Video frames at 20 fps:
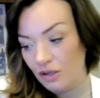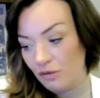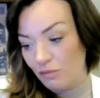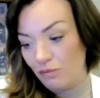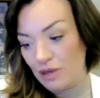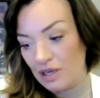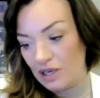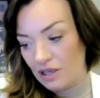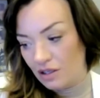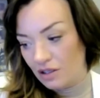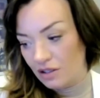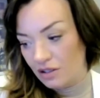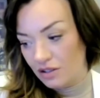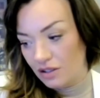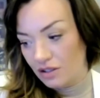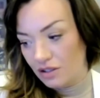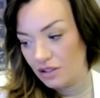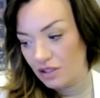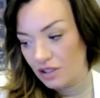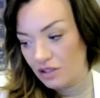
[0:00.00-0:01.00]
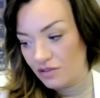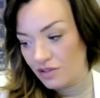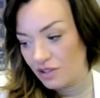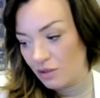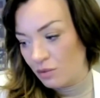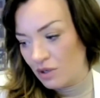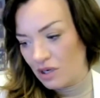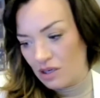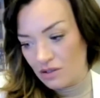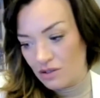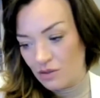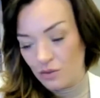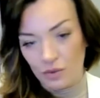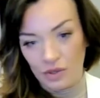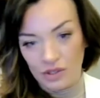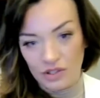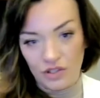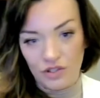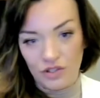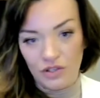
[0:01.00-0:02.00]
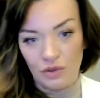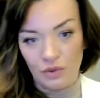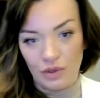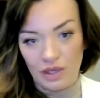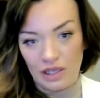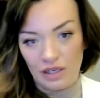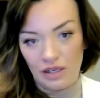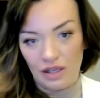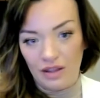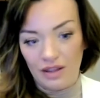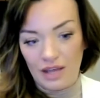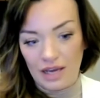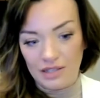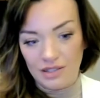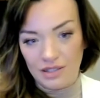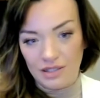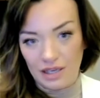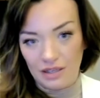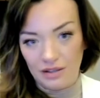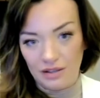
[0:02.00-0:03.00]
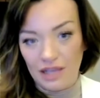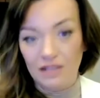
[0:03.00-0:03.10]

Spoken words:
But if someone else were to do it, that's